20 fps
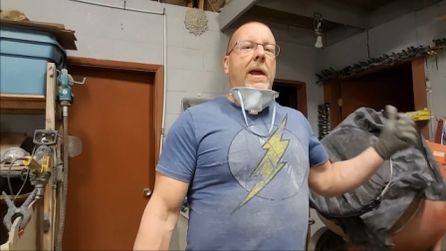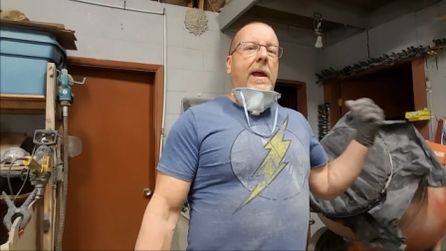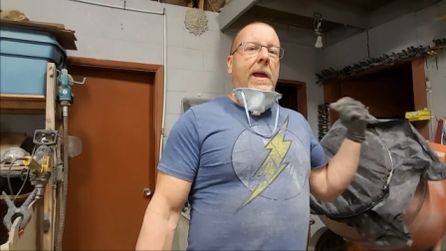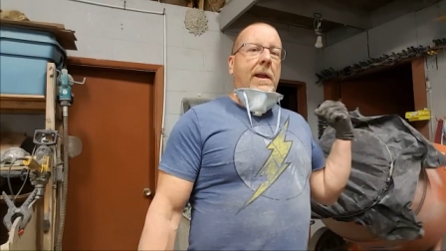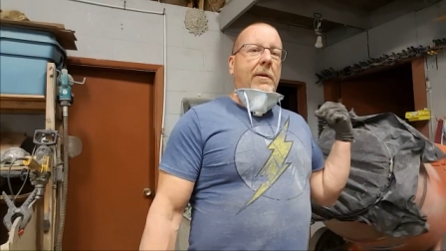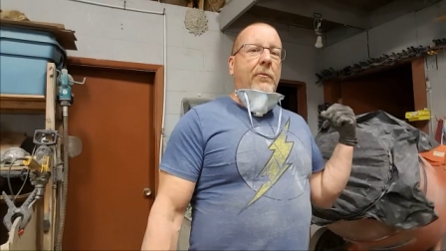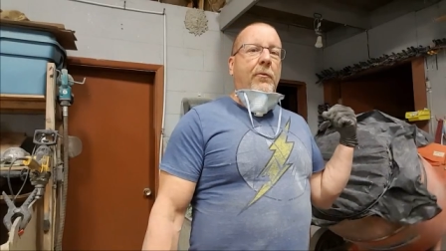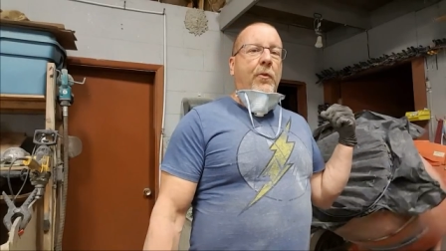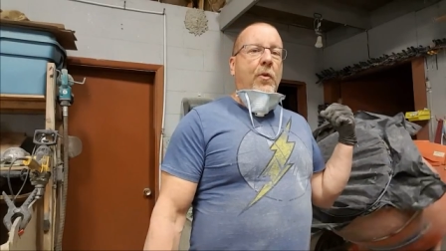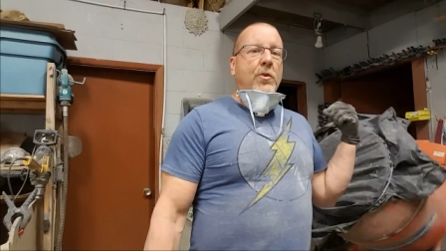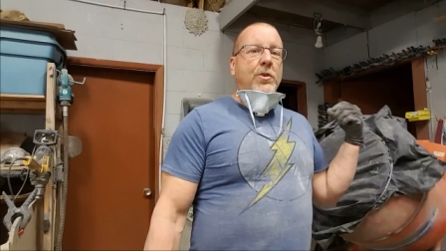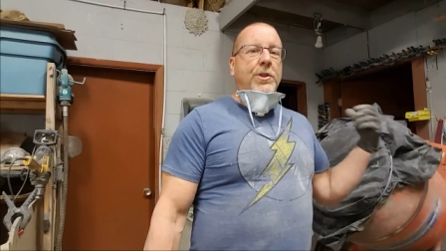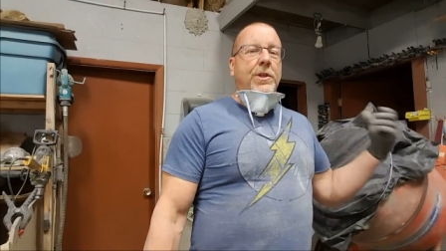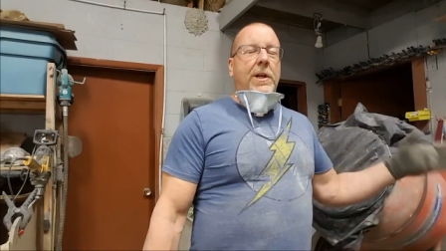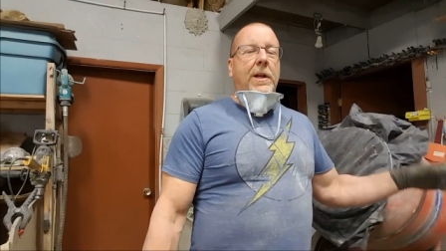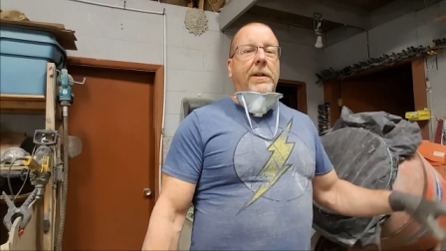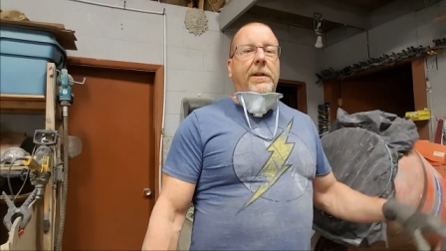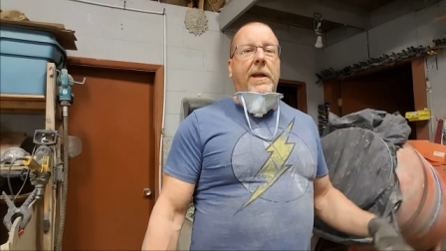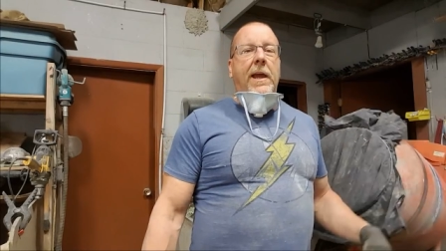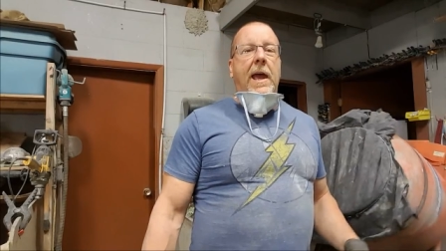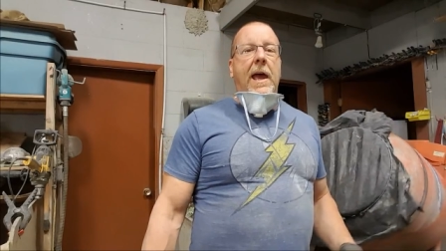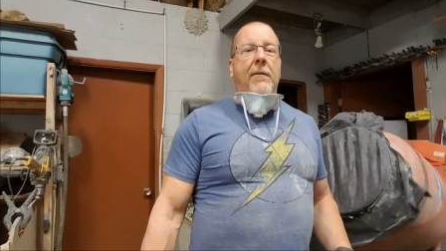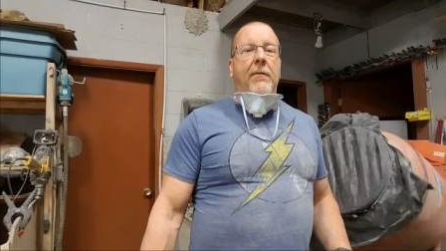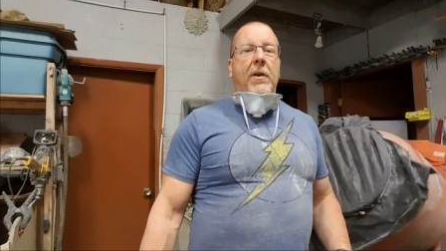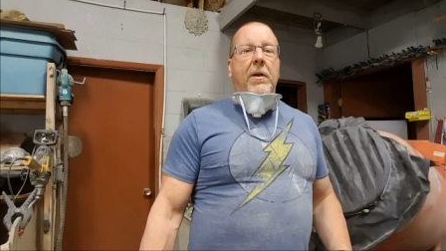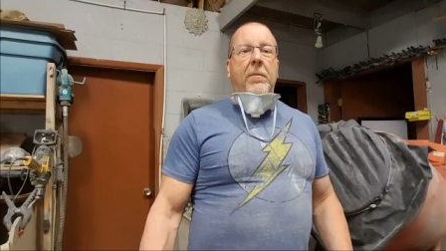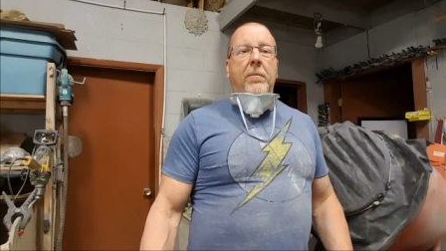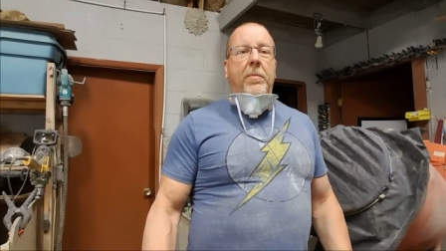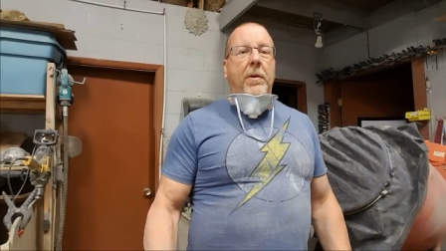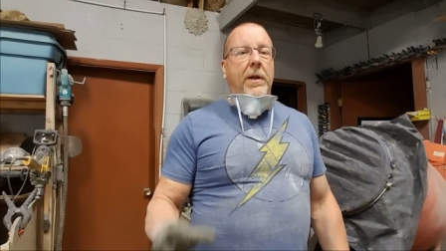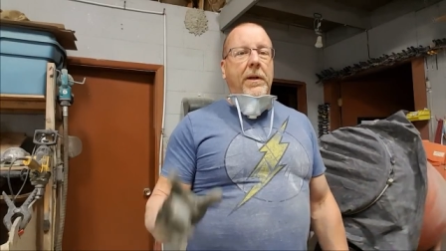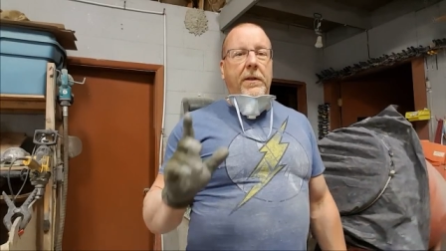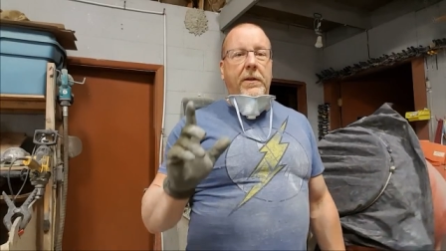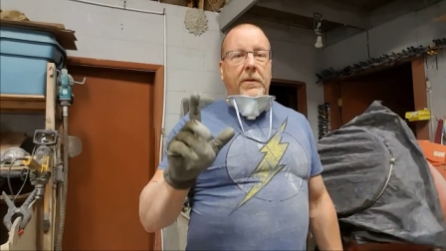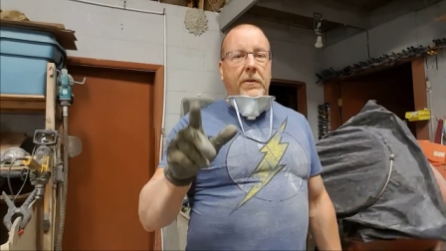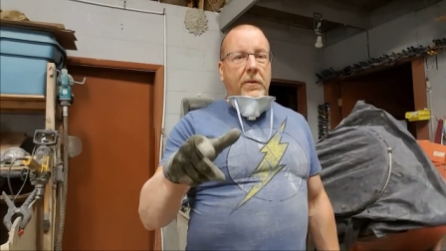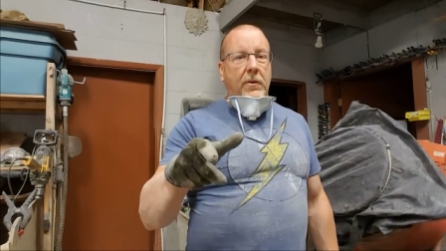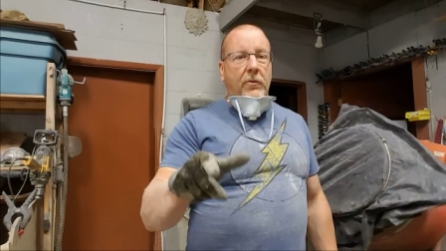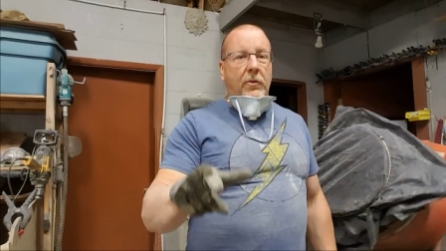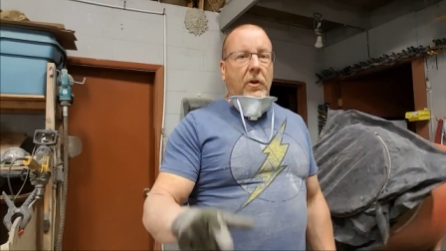and fortunate to have it, but
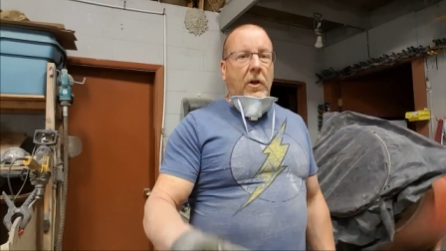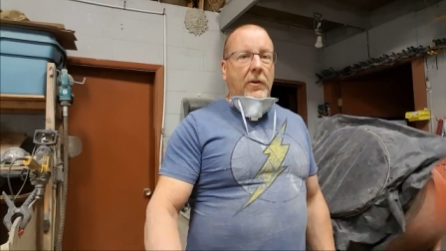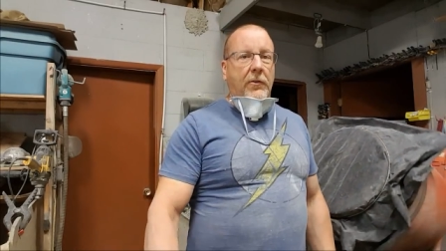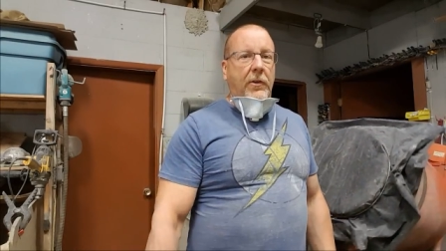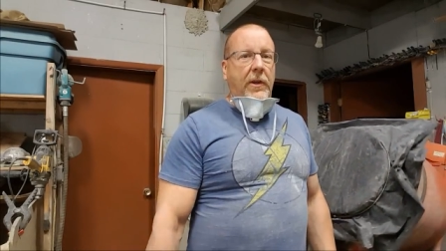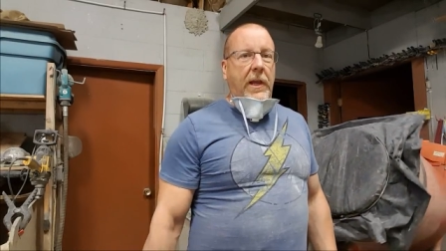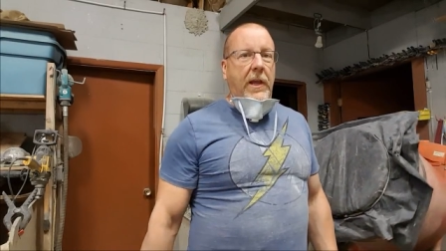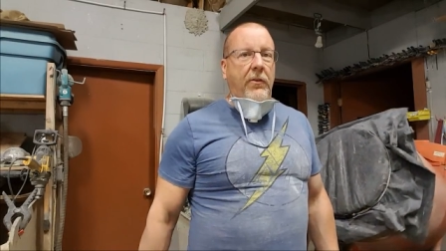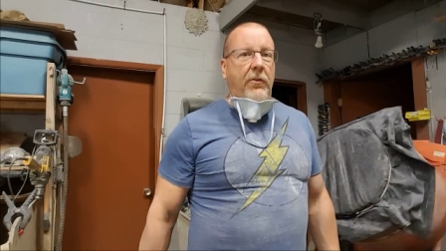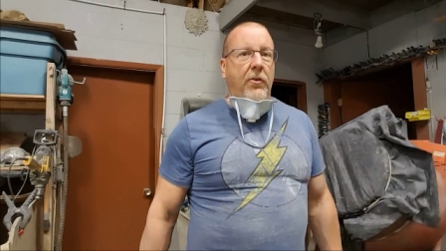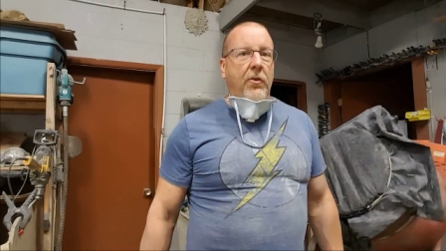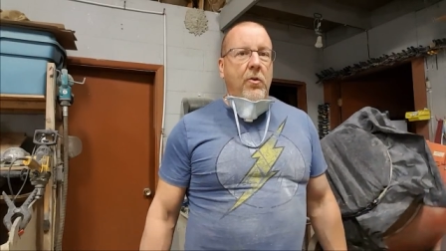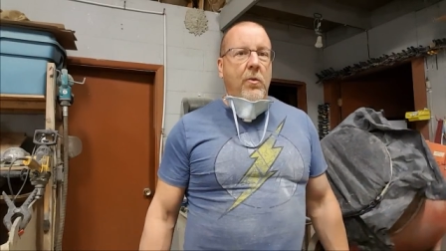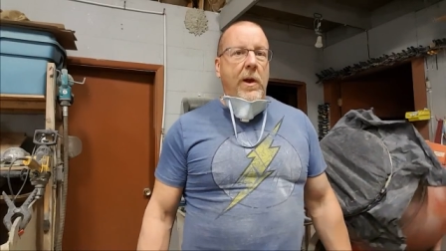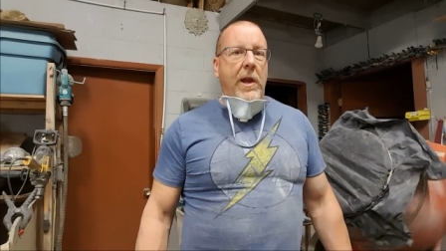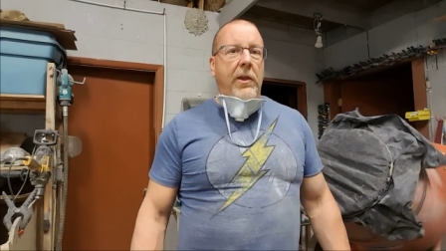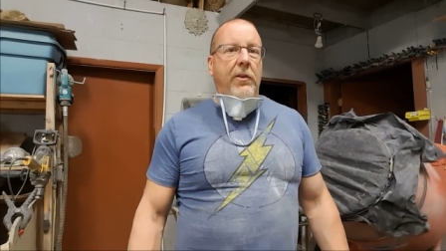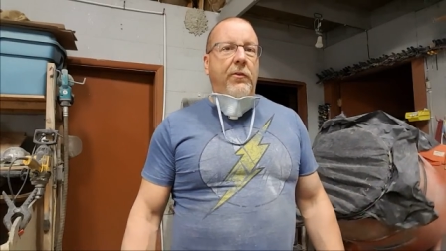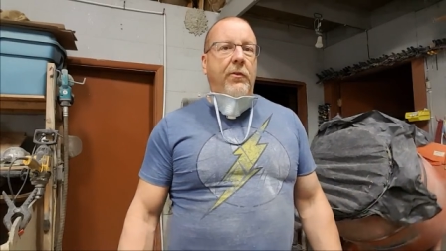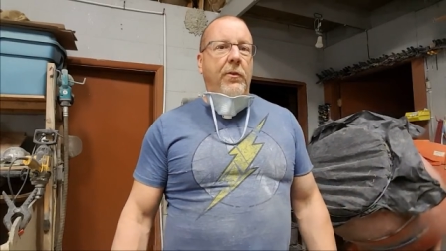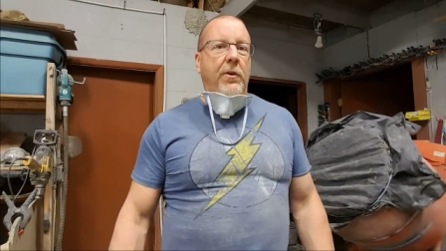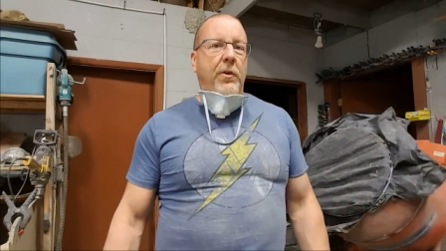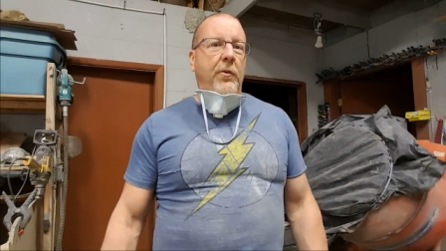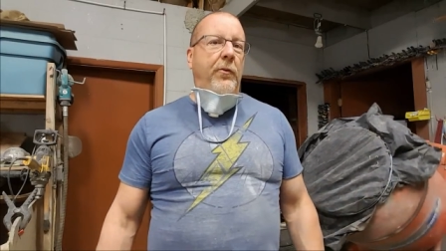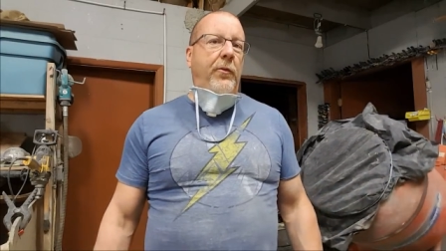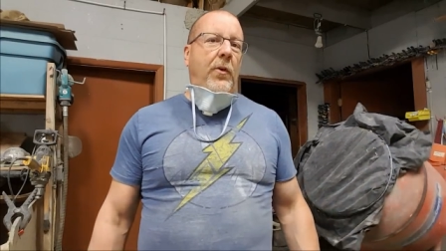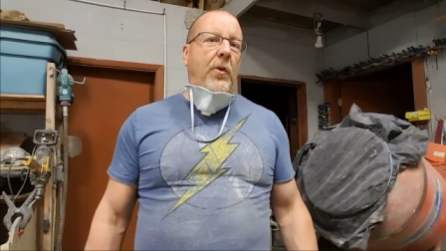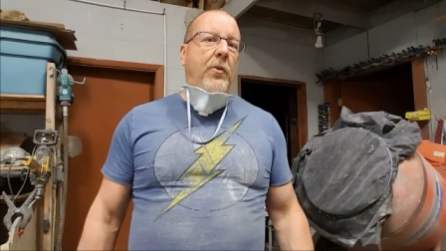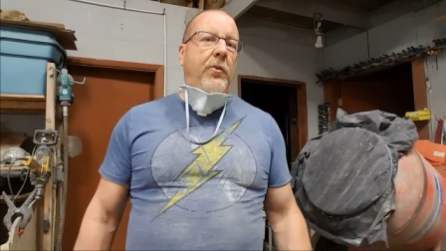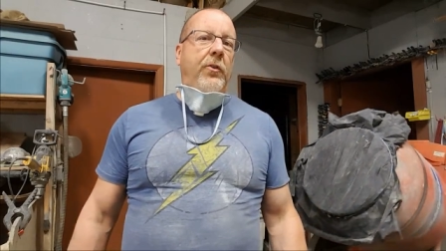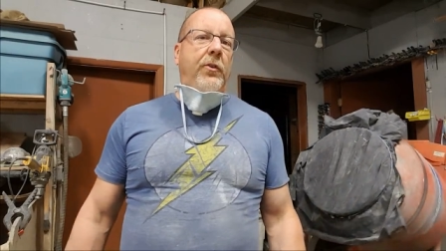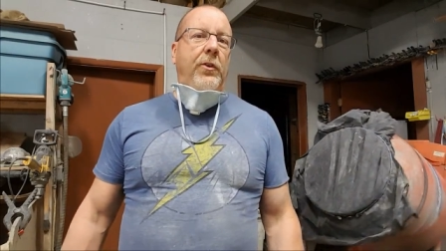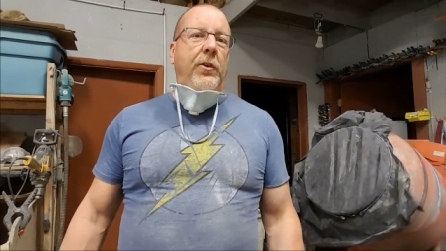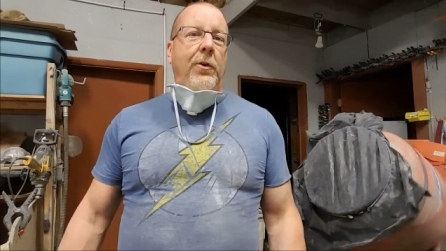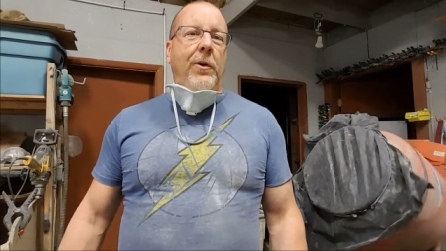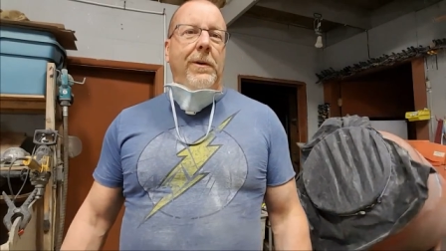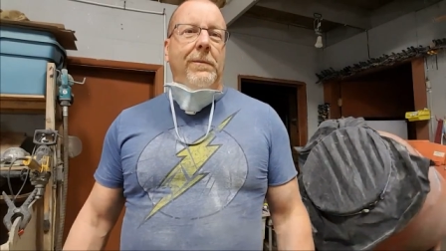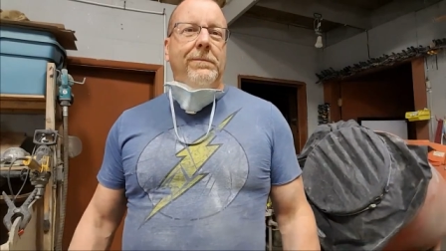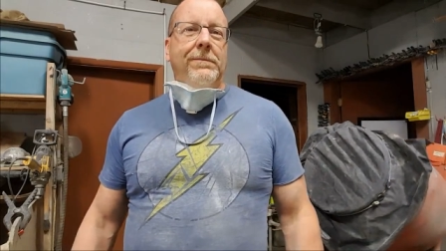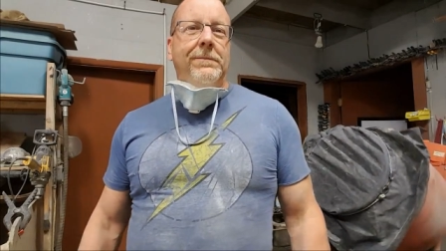there's lots of easier ways for you folks to
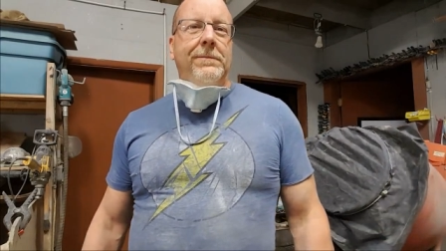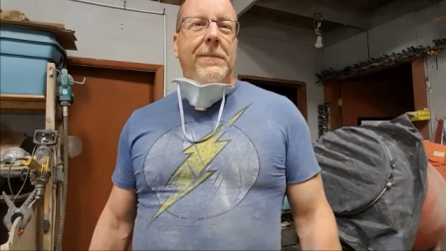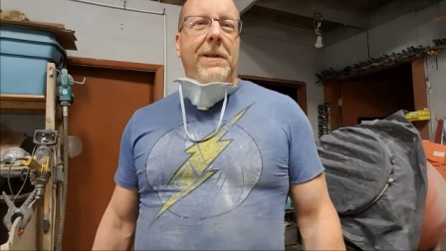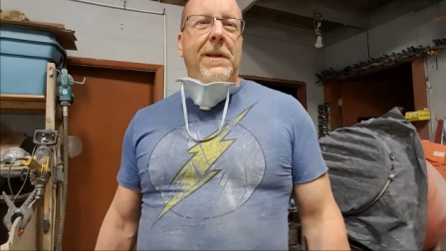do it.